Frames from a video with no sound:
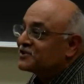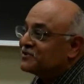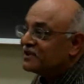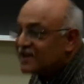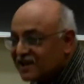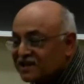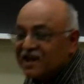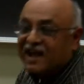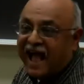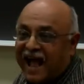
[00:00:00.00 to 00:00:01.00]
You need
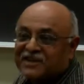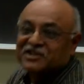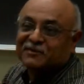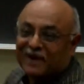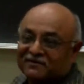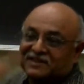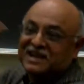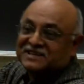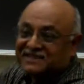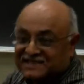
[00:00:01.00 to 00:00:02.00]
action above the
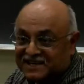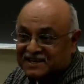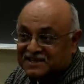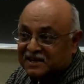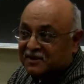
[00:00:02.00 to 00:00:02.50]
nation state,